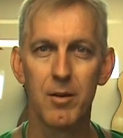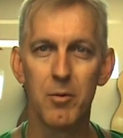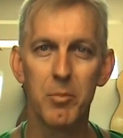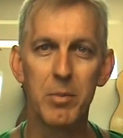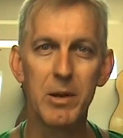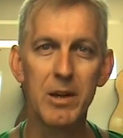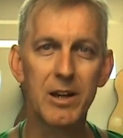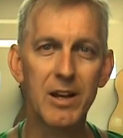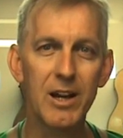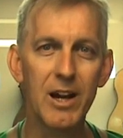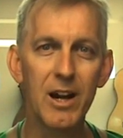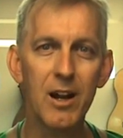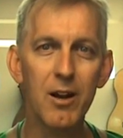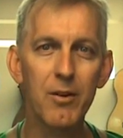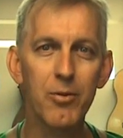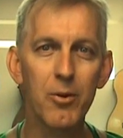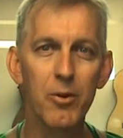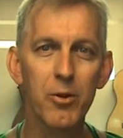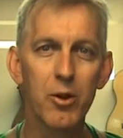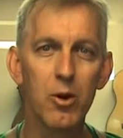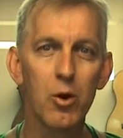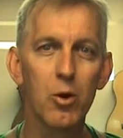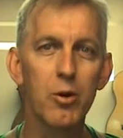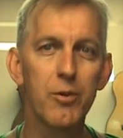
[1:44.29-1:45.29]
Be
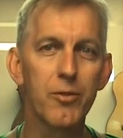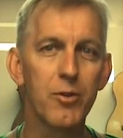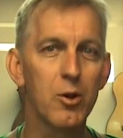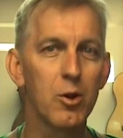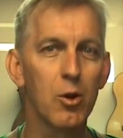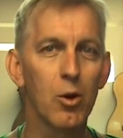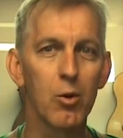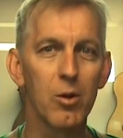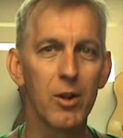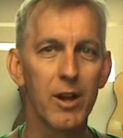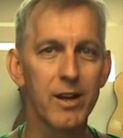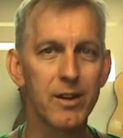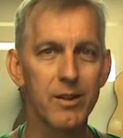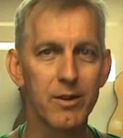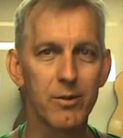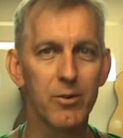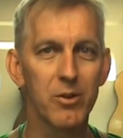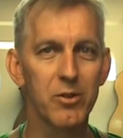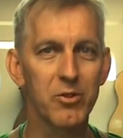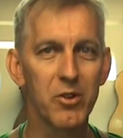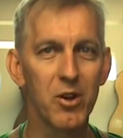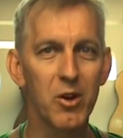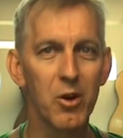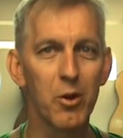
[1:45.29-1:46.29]
careful though, if you don't like the
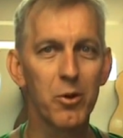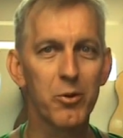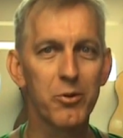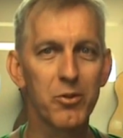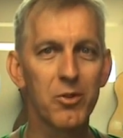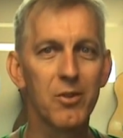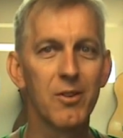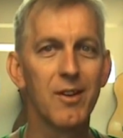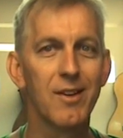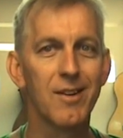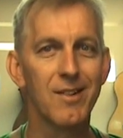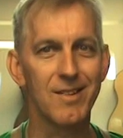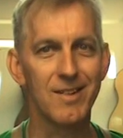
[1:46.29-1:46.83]
results,